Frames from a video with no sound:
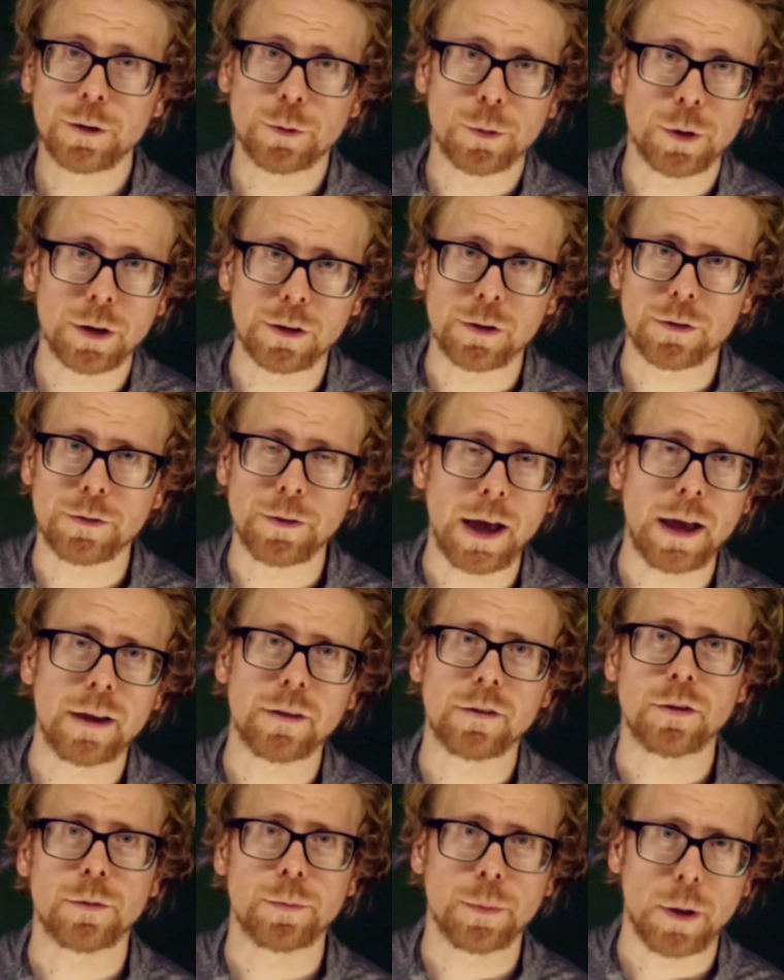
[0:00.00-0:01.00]
to run as
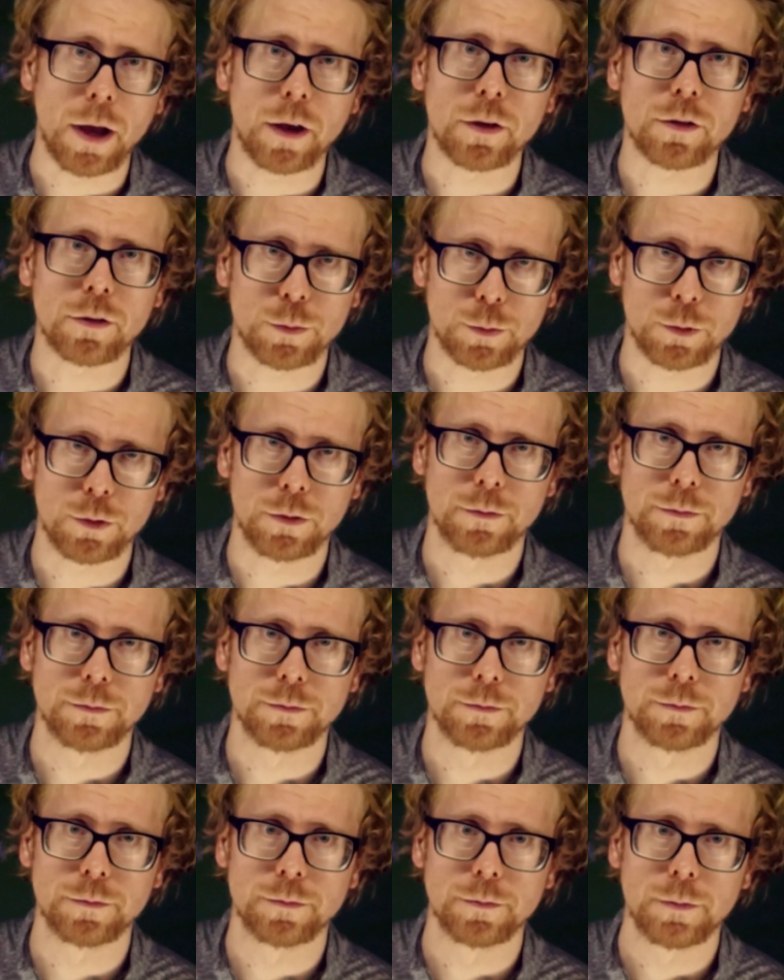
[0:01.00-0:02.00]
fast as possible.
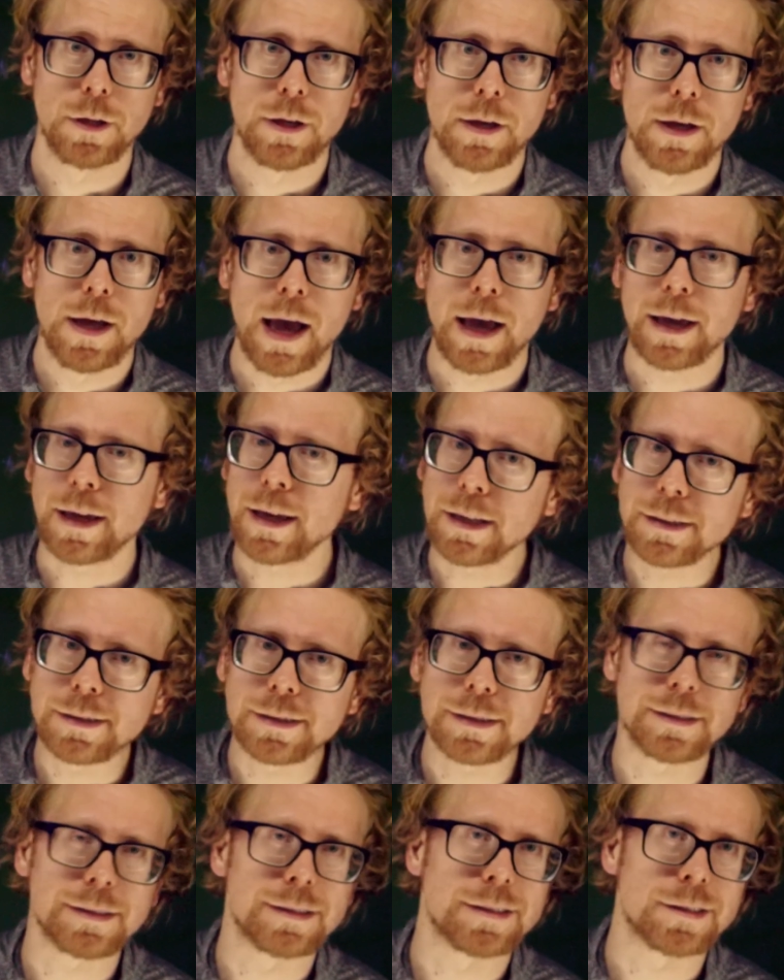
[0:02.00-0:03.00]
I guess
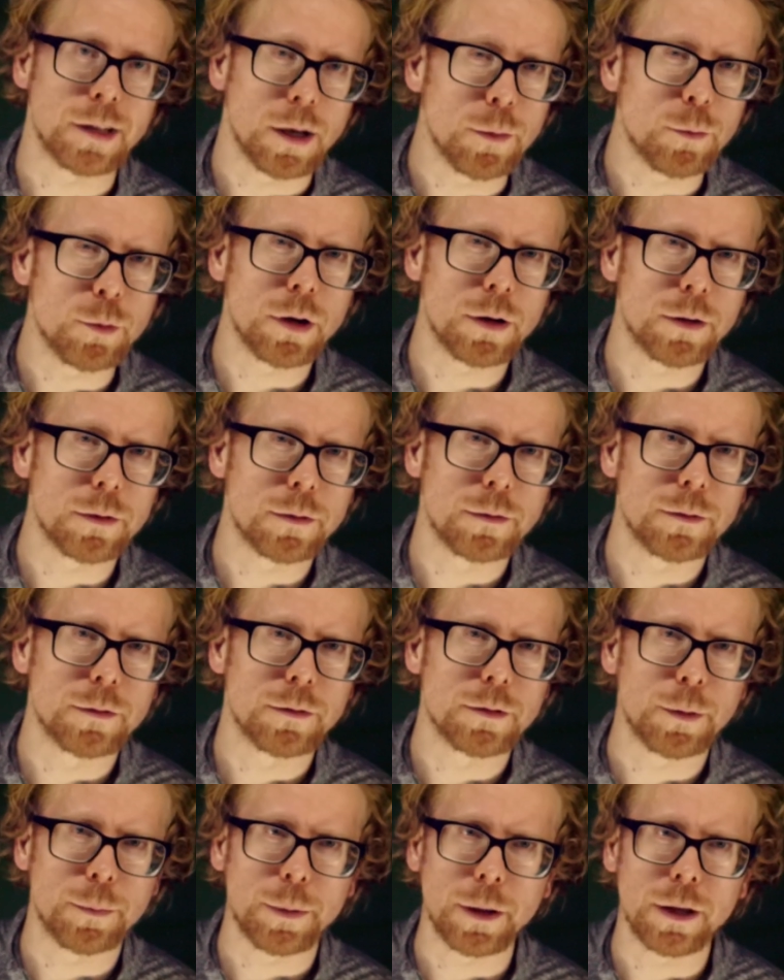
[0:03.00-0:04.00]
it somewhat
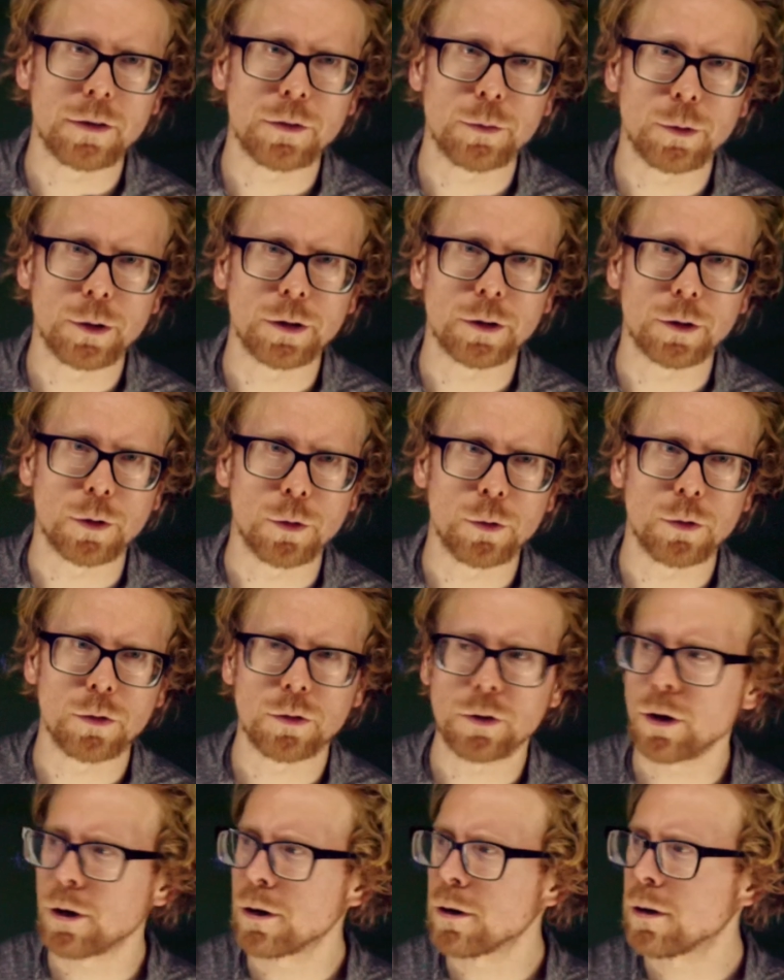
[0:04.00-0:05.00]
depends on what your
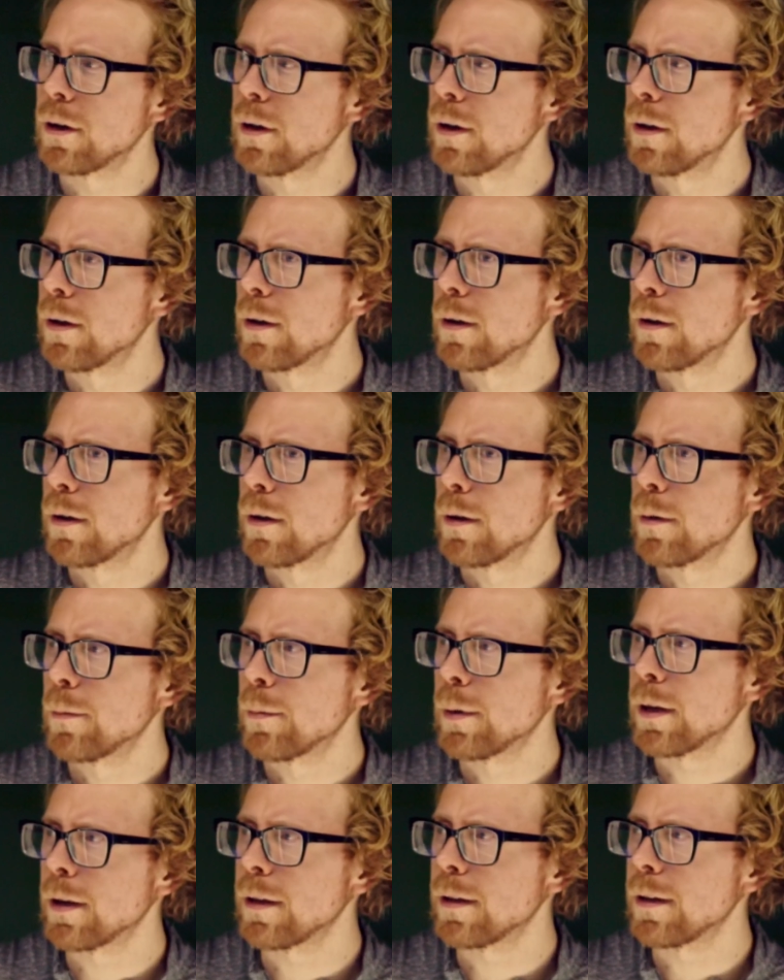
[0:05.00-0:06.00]
goals are,
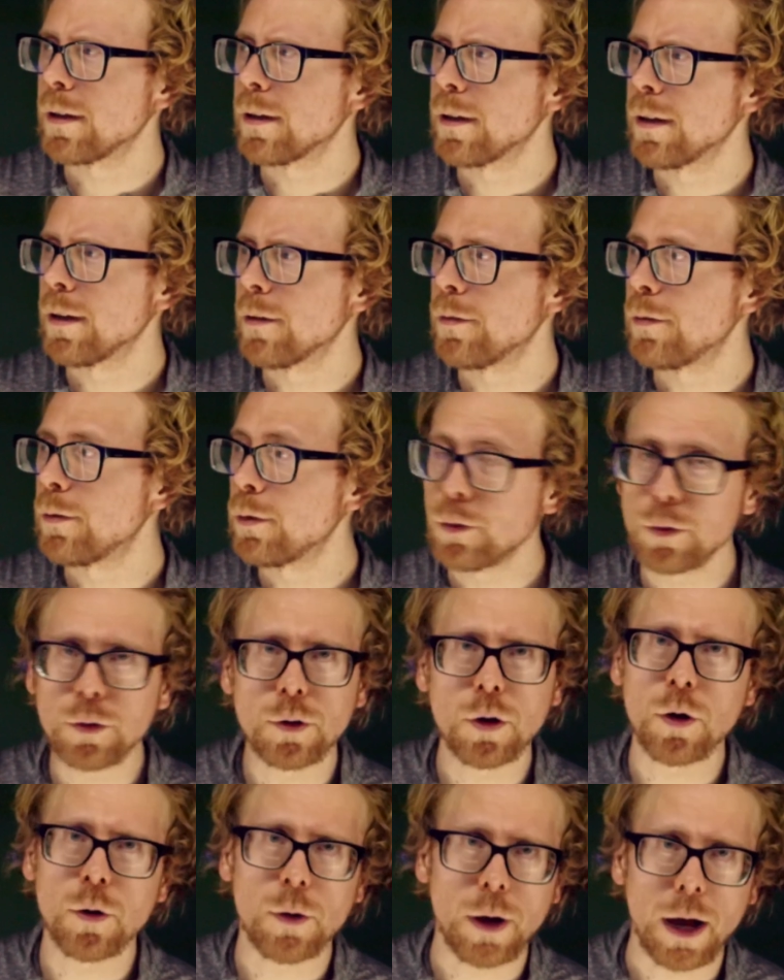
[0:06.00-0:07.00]
but if you
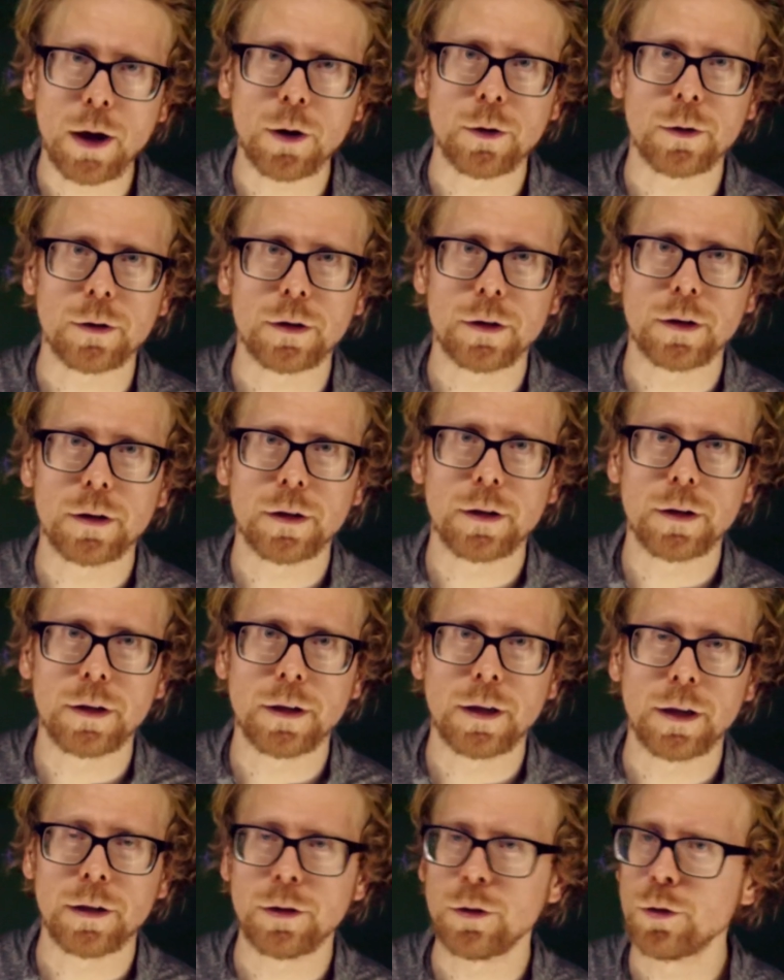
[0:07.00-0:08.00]
go out
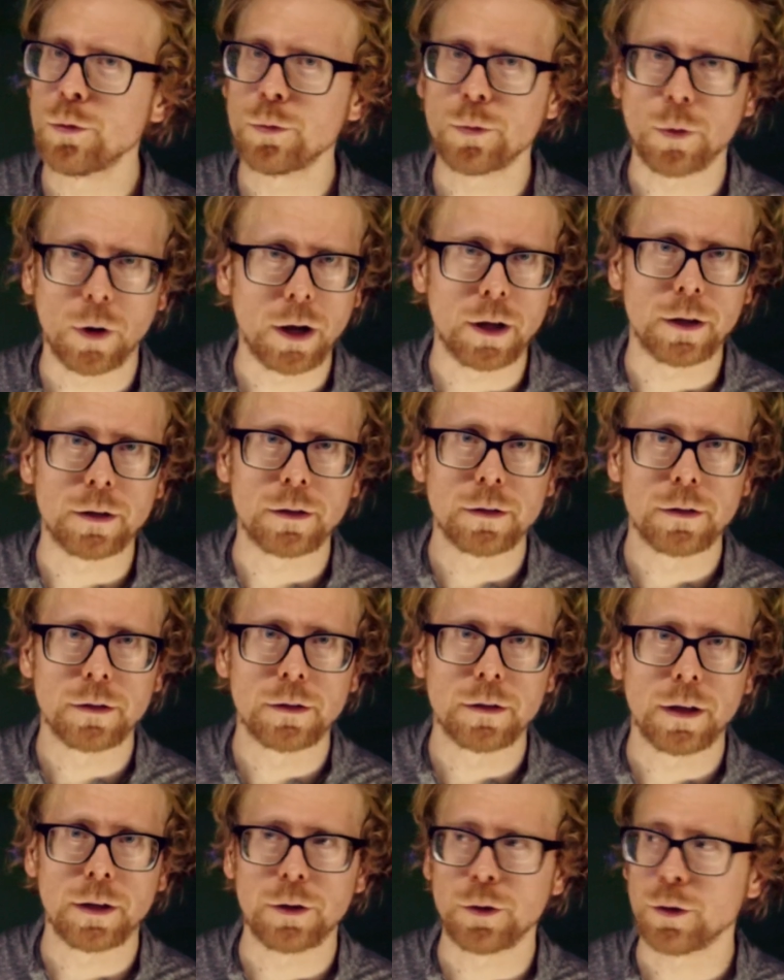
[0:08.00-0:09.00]
and you run
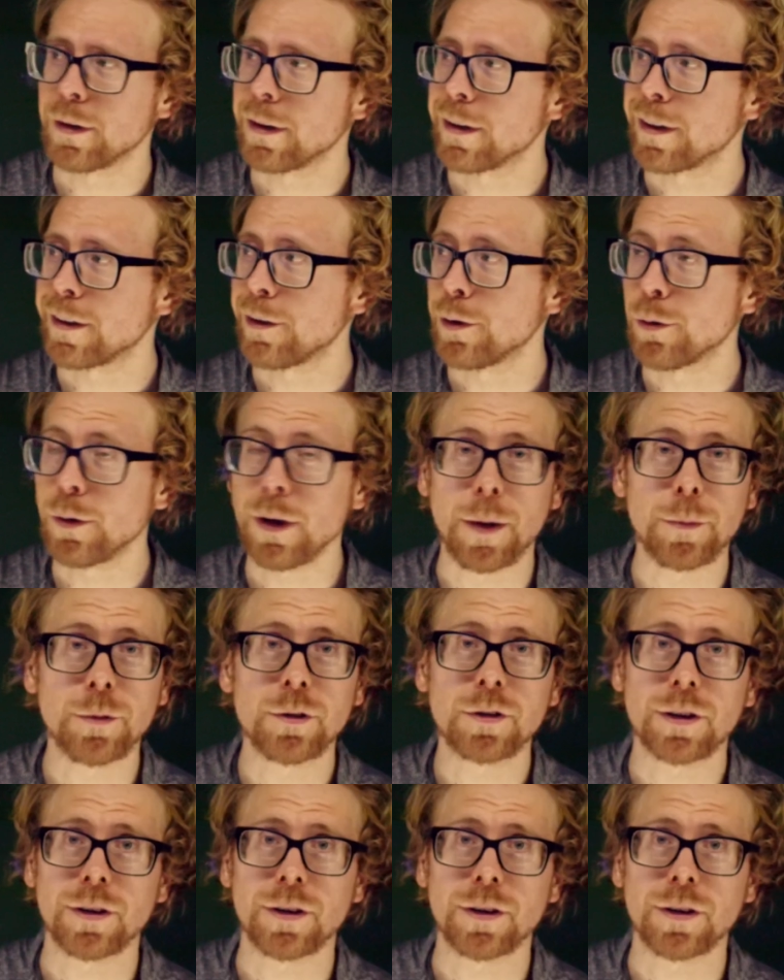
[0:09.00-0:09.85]
and you're like, you know what, I'm just